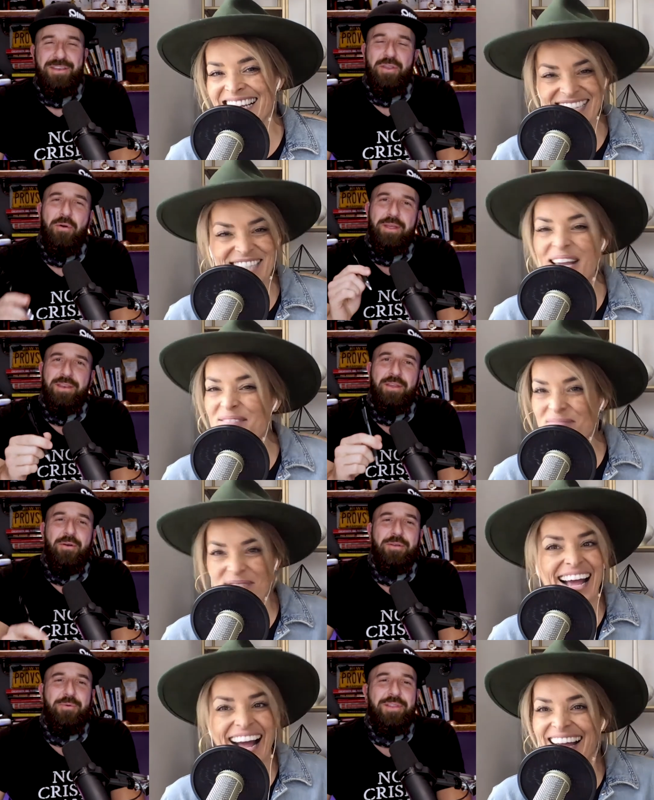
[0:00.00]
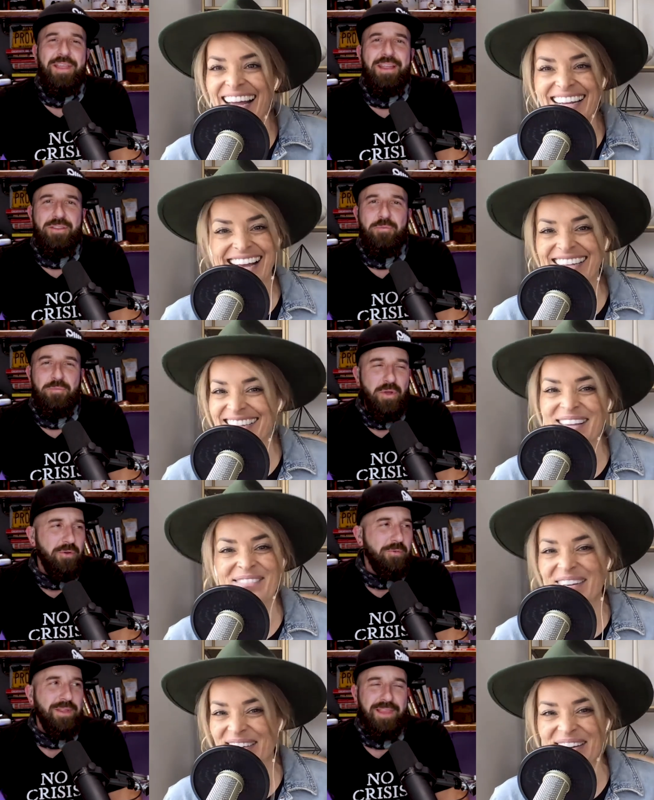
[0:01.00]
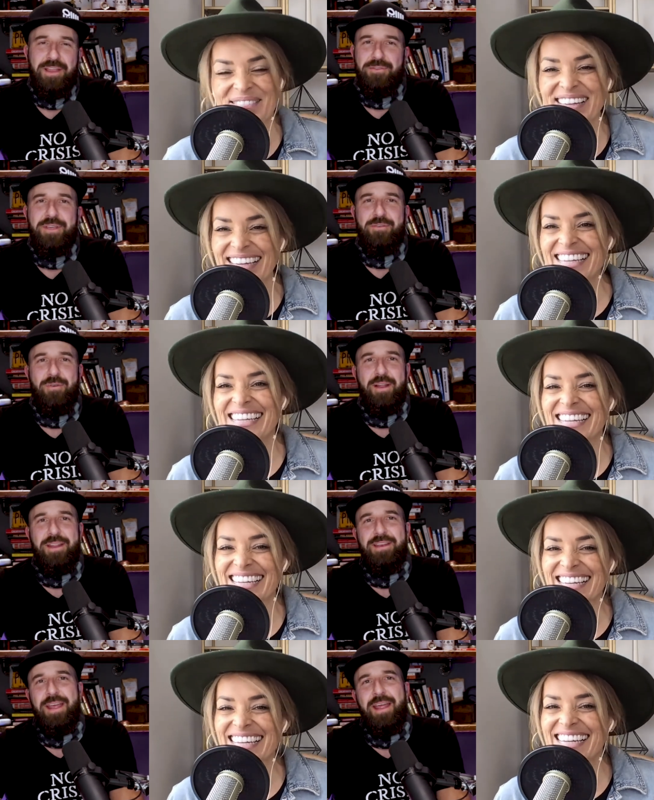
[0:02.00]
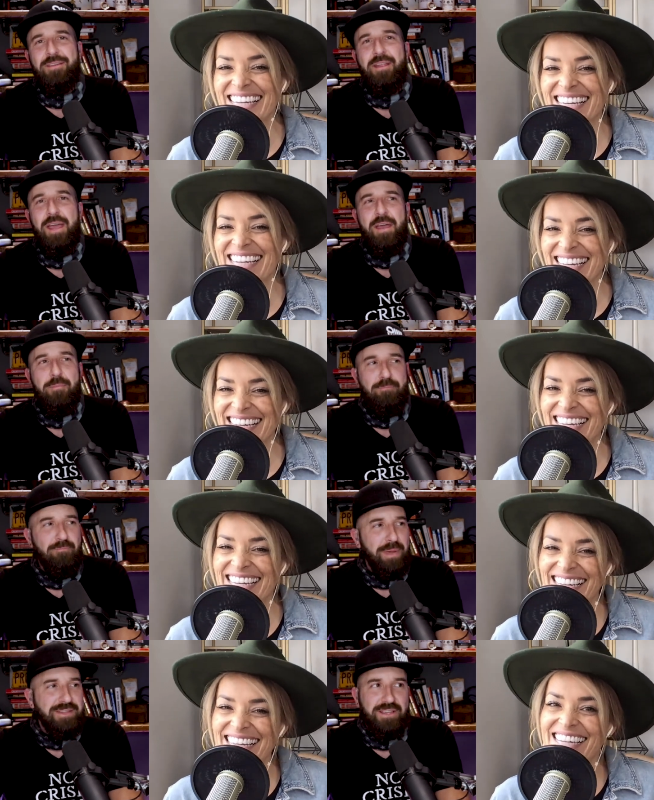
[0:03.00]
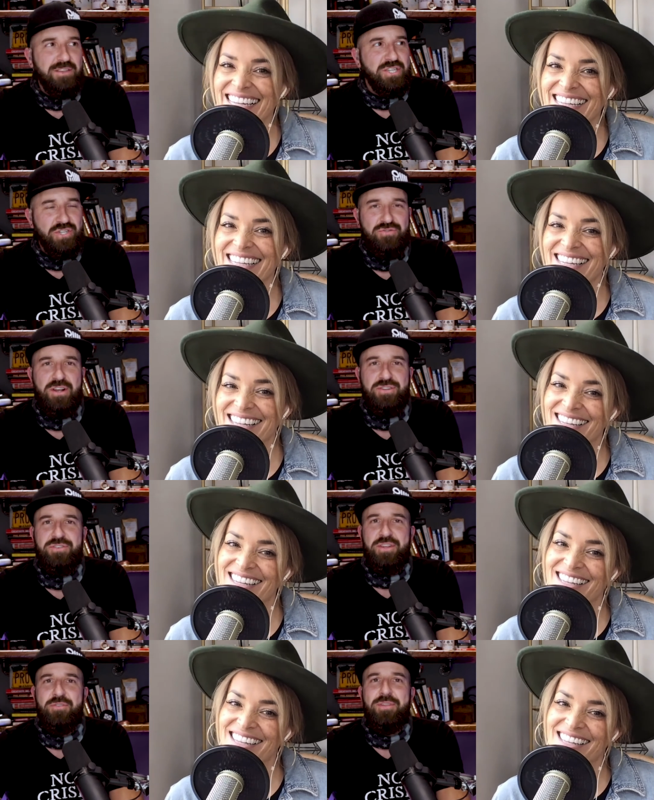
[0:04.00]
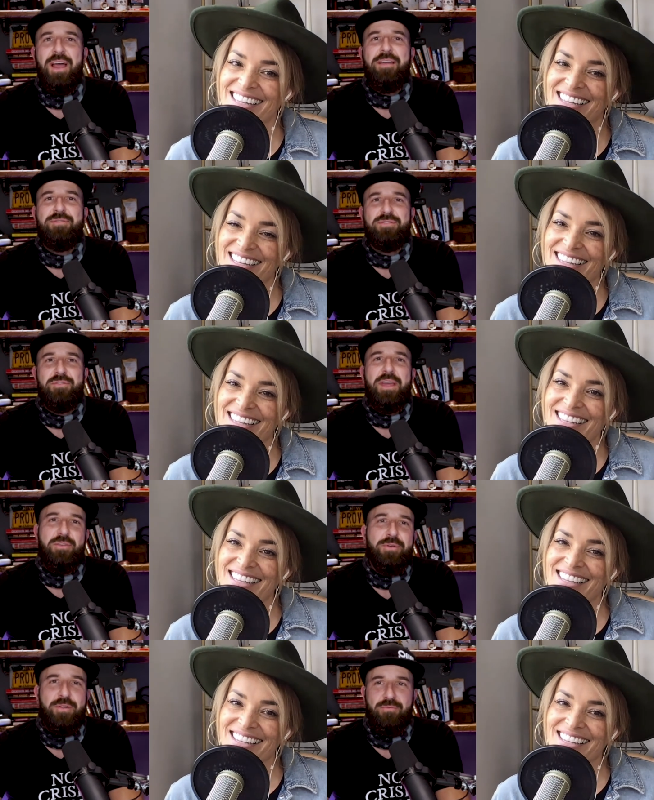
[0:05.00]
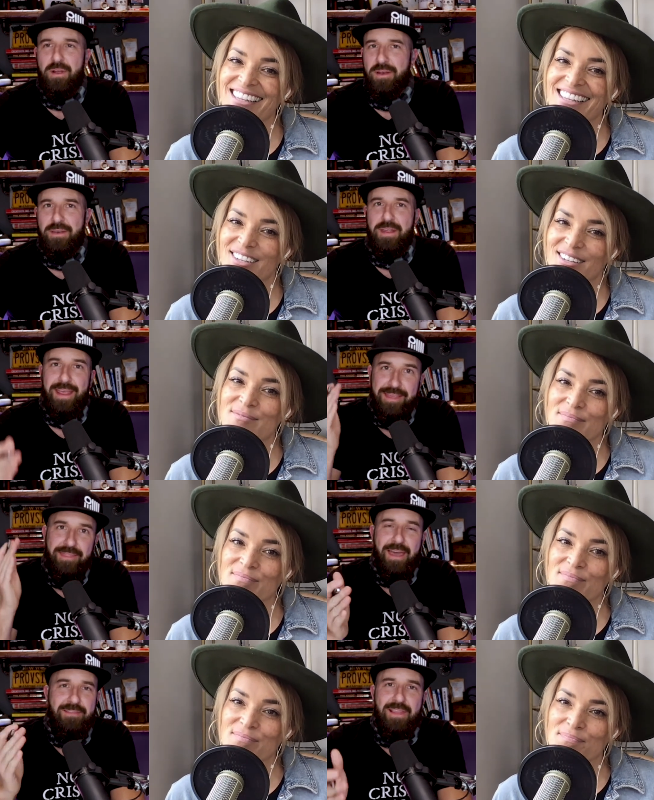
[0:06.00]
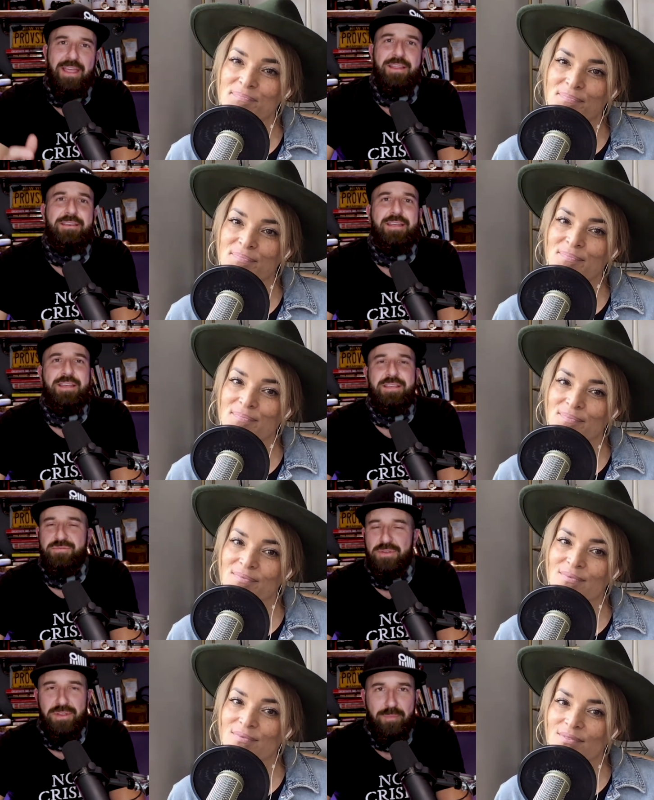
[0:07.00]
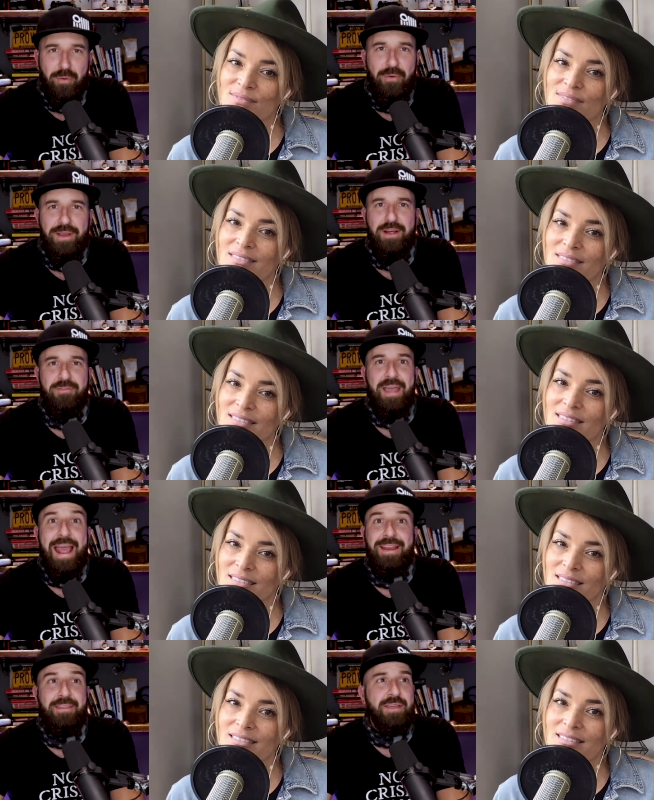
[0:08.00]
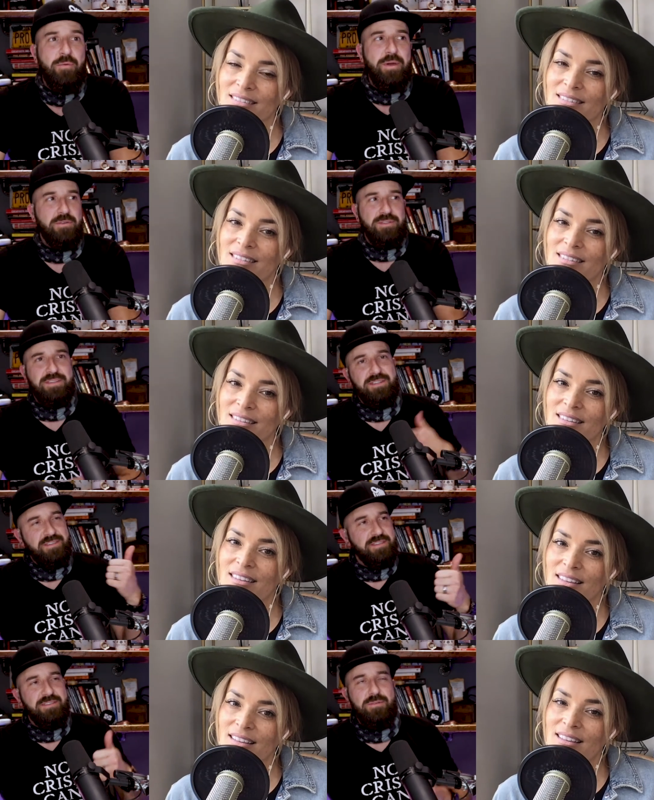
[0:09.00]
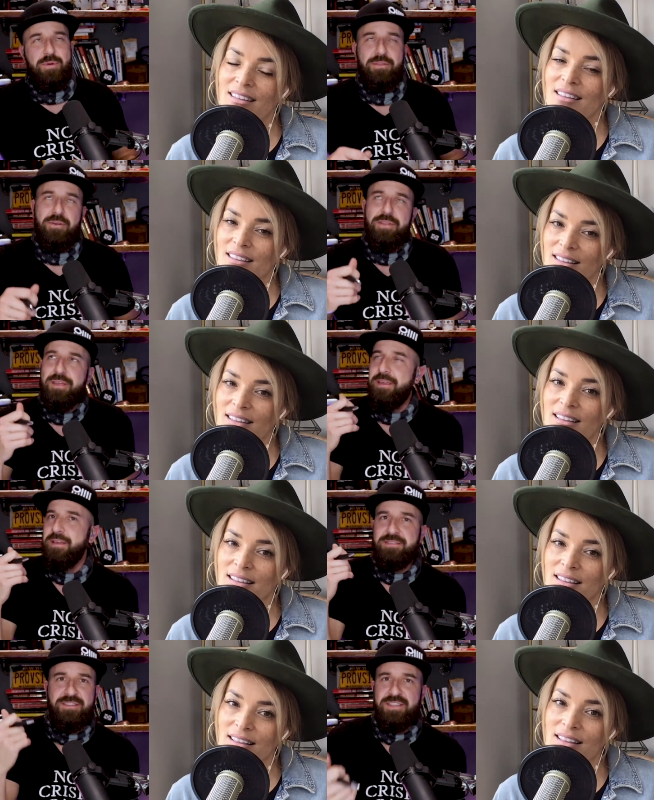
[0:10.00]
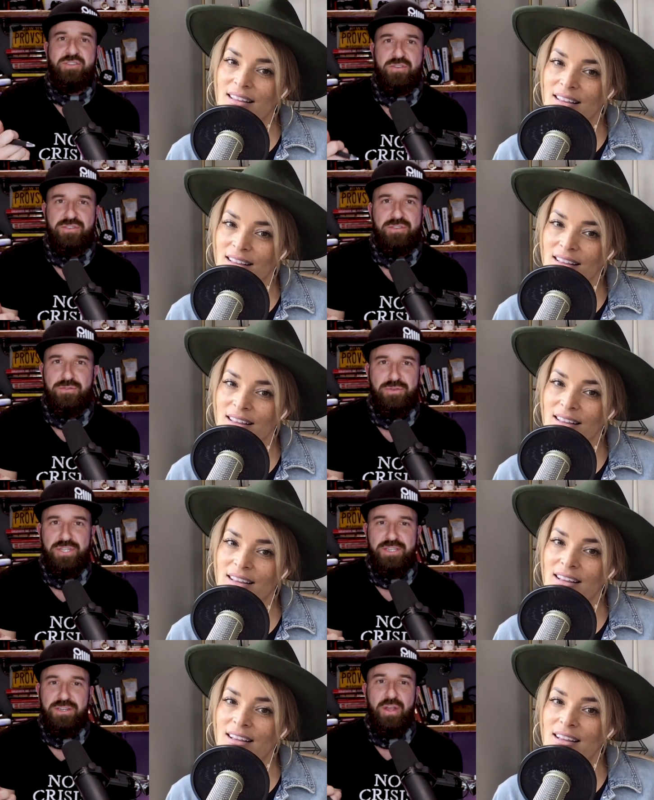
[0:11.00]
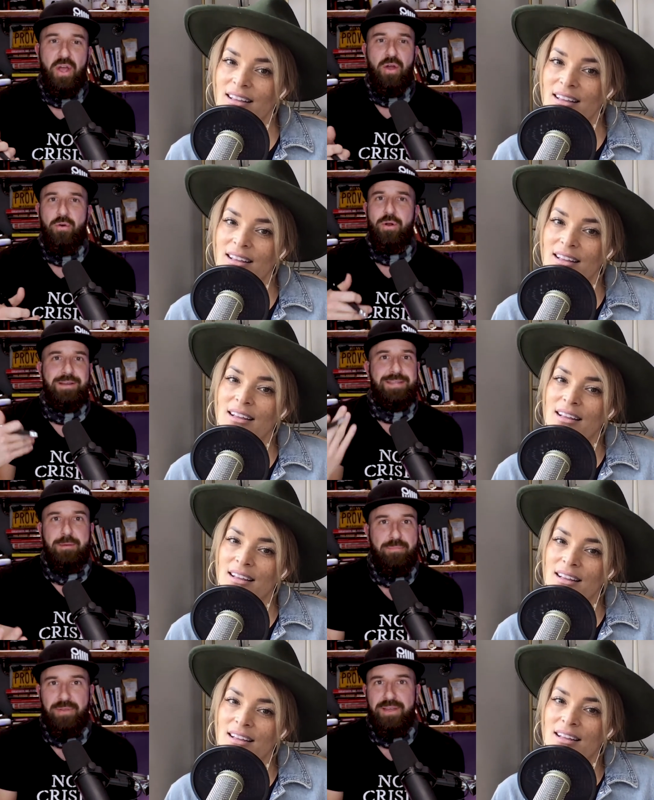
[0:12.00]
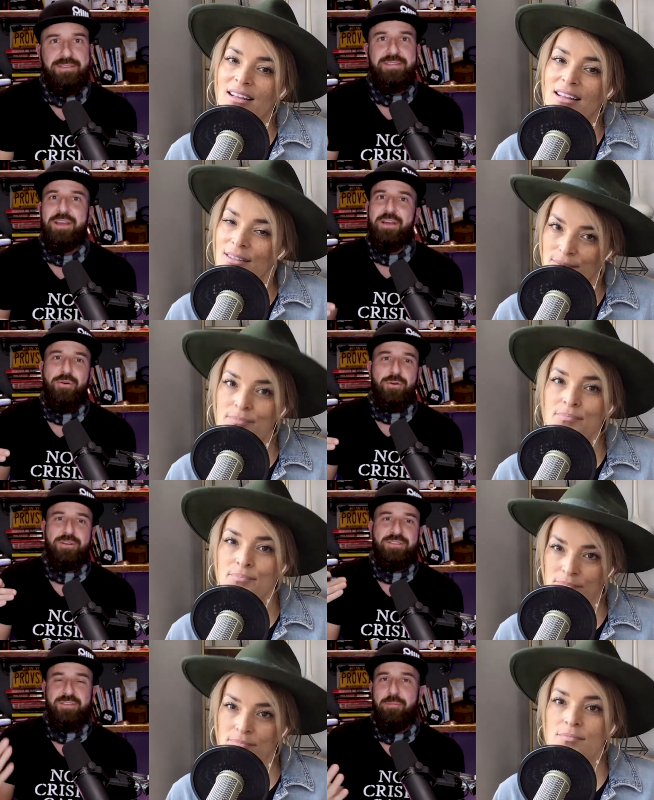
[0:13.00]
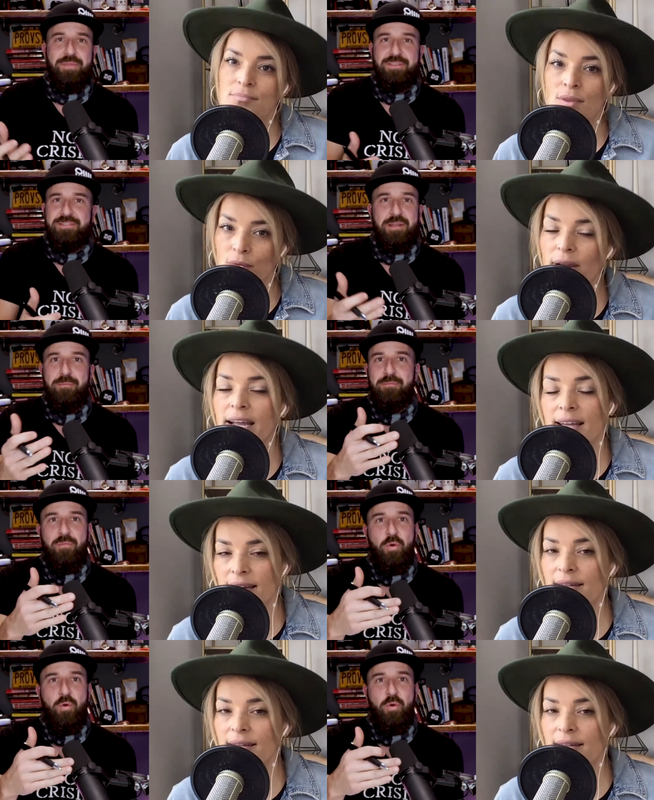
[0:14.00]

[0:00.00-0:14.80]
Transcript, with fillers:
Speaker 1: knowing same, knowing yeah, what lane exactly. knowing what lane you can run in and basically structuring your life so that you can run in that lane is really the point of anything, whether it's an assistant, whether I think it's a digital solution or a template or something some right.